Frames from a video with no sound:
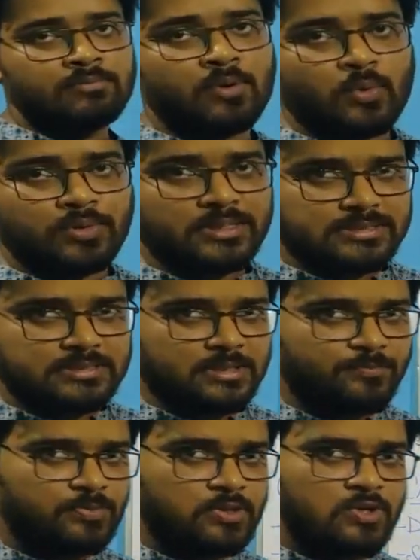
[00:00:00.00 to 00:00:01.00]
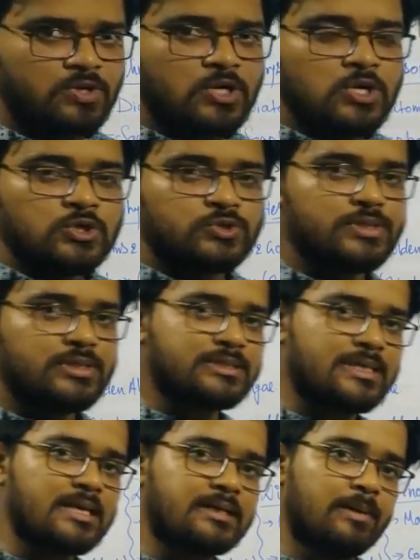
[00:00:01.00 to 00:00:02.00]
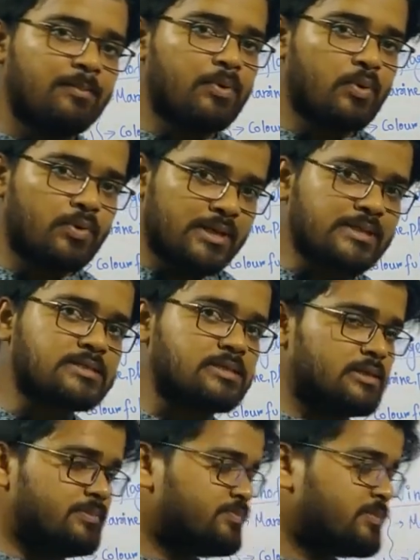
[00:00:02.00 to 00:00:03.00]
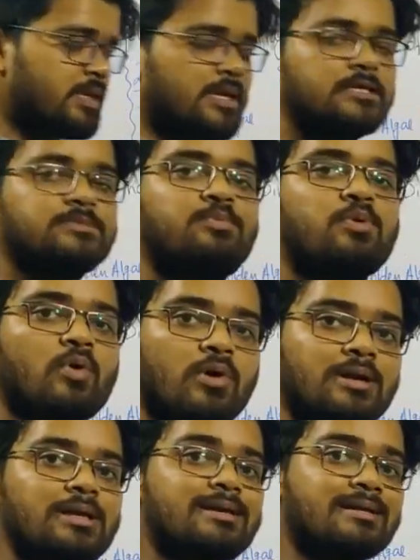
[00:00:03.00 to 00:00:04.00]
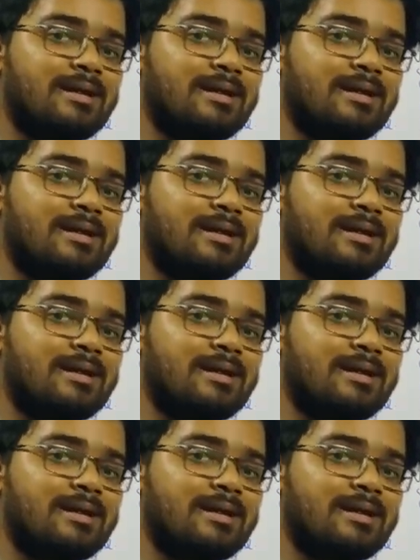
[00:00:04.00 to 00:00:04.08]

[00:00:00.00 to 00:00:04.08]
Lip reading: Protista. So this kingdom Protista is broadly